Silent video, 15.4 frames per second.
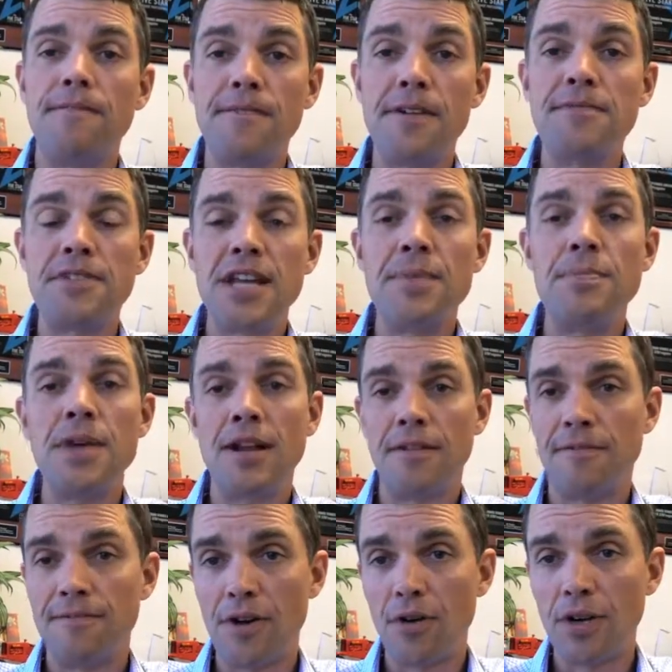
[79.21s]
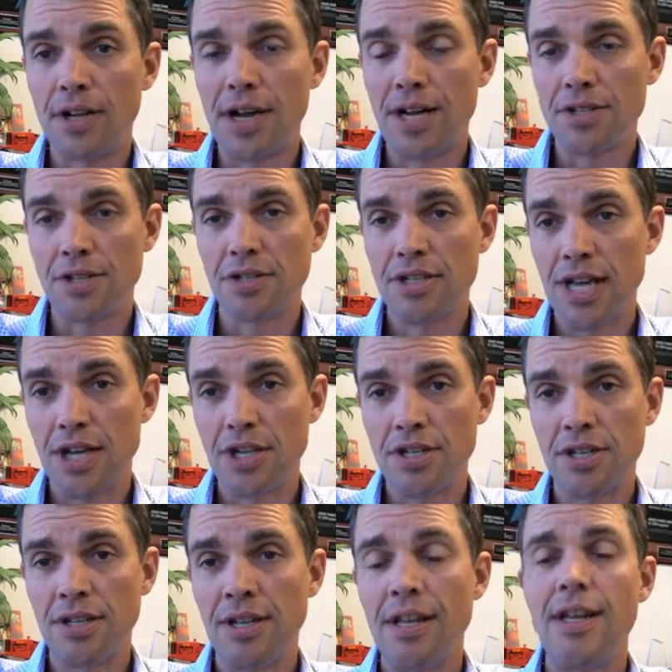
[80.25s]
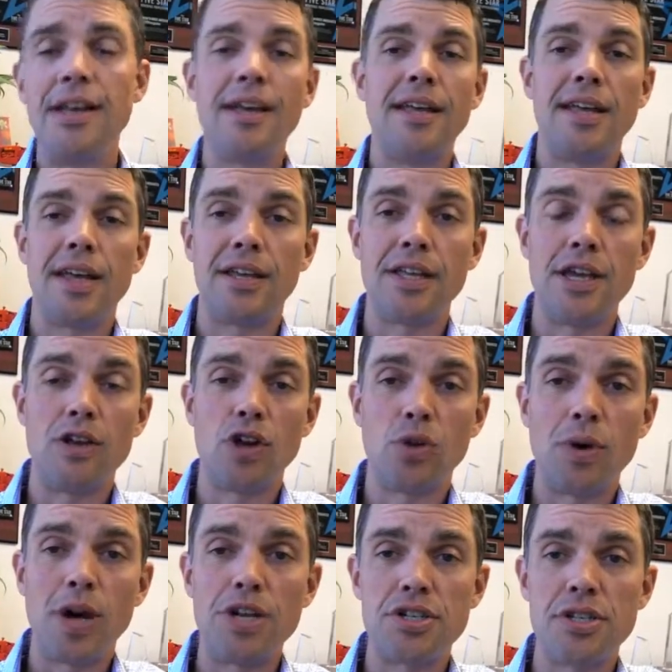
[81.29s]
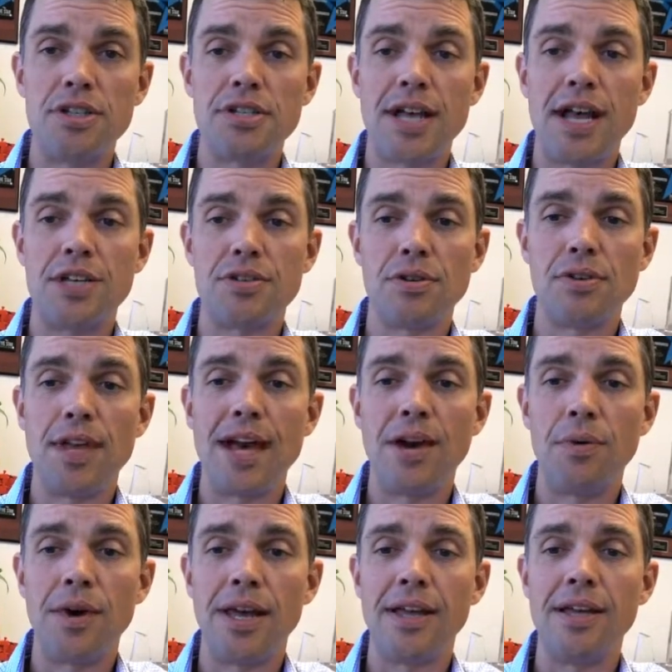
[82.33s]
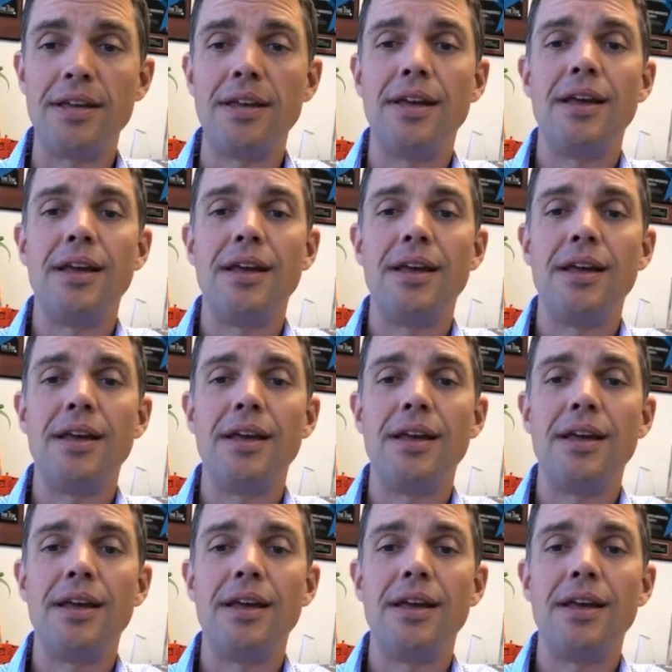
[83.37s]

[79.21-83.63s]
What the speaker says: 15-minute phone consultation and get your questions answered that way.